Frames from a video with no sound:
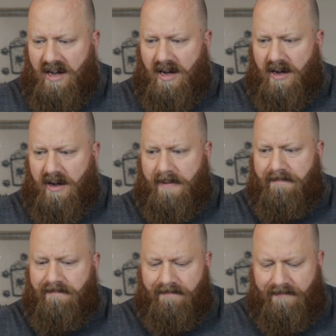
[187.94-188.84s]

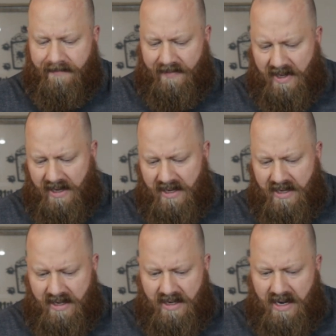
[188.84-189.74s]
Um,
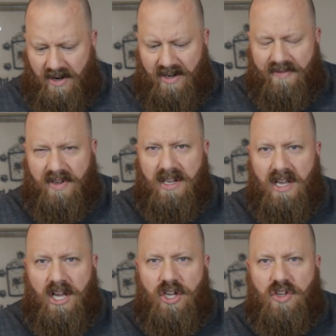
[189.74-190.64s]
I don't even.
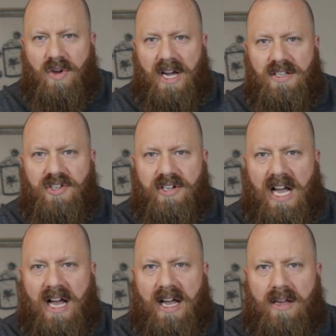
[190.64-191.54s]
You guys are
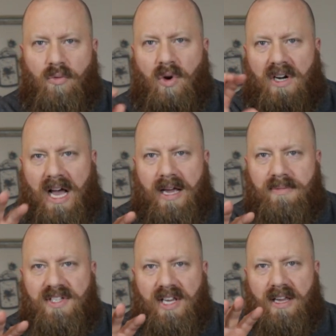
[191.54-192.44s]
kind. What
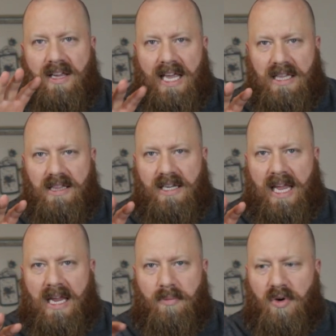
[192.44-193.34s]
I'm seeing in the
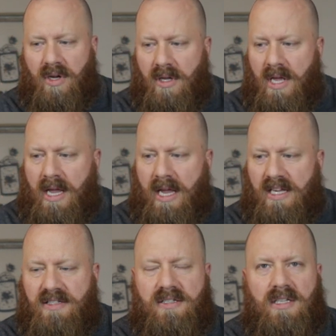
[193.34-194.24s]
camera
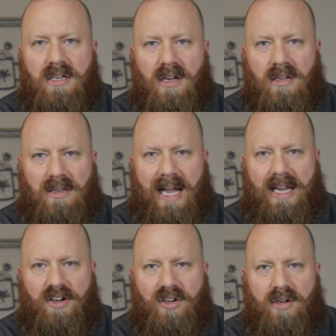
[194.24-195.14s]
is
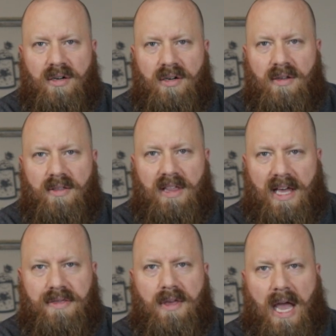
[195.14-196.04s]
lighter
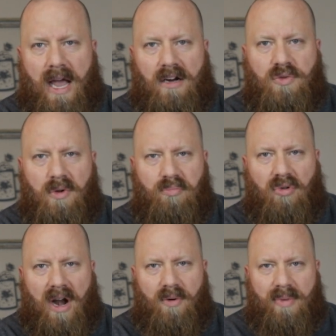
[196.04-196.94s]
than the actual
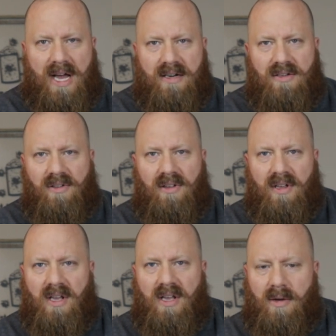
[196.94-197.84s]
brown bottle,
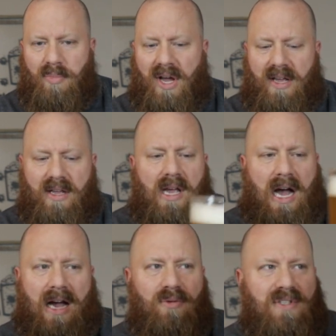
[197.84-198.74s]
but
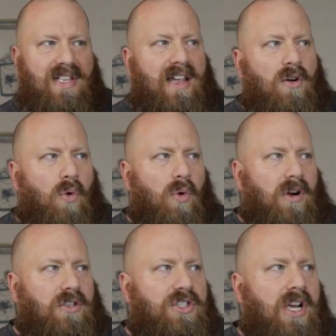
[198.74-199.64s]
I would say
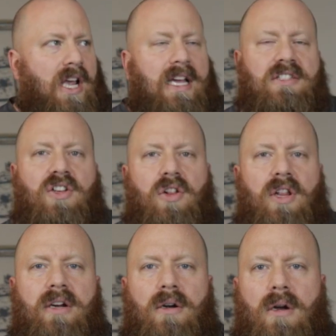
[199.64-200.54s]
orange. It's
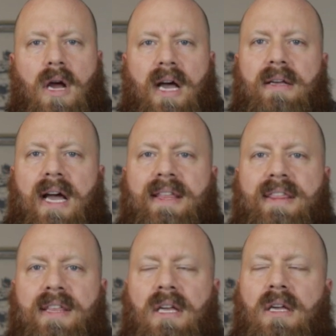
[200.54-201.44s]
clear. I I
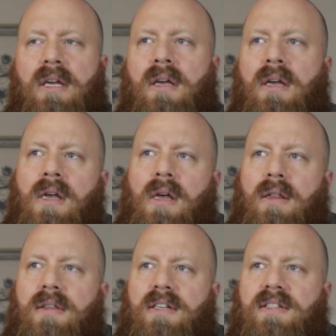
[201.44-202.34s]
think
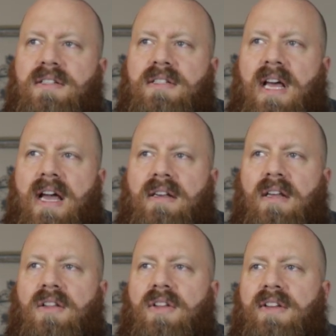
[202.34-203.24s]
this is
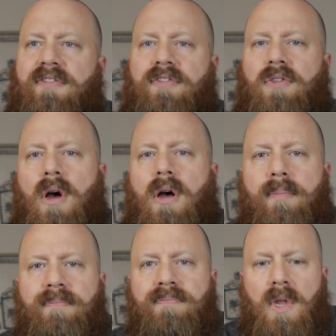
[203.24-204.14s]
technically
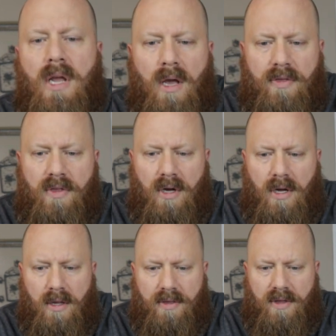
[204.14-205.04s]
from
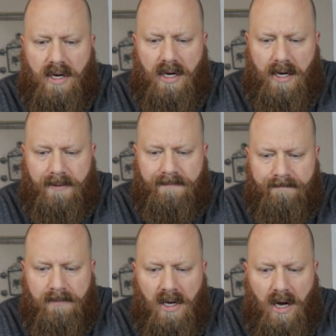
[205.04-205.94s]
the the
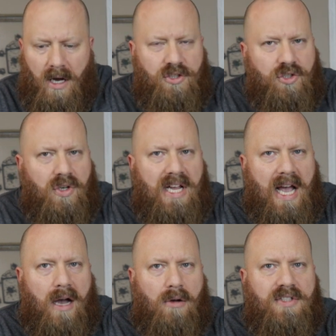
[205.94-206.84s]
uh, Tree
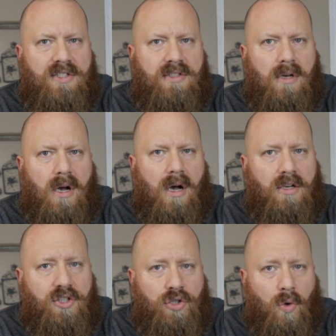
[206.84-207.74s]
House
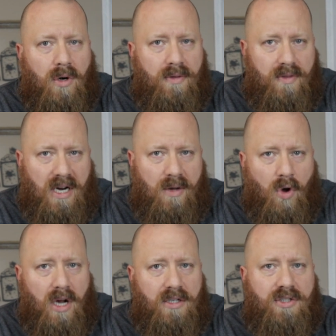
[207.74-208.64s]
uh, short that I
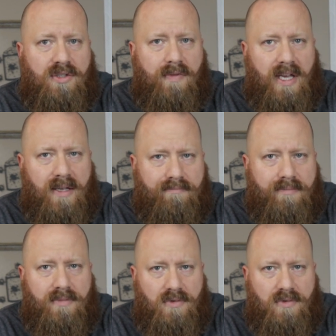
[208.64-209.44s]
watched that